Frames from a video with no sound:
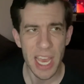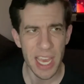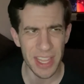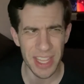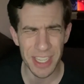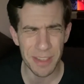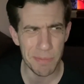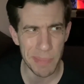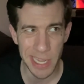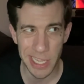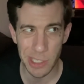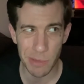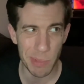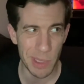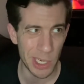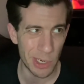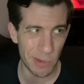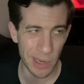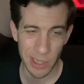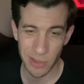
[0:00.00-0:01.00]
And this band's
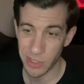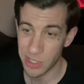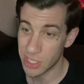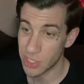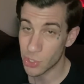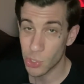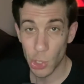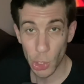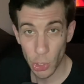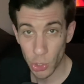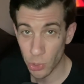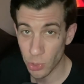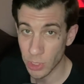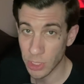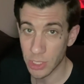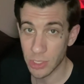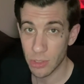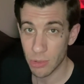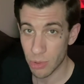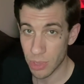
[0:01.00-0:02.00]
been around since the
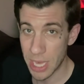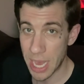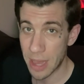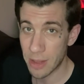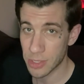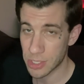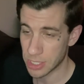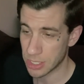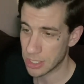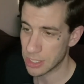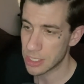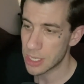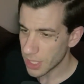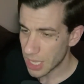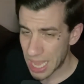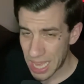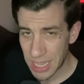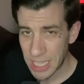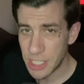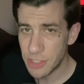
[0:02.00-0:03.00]
early 2000s.
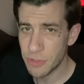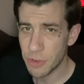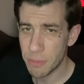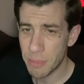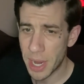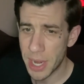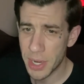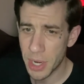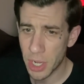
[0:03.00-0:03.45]
At least from my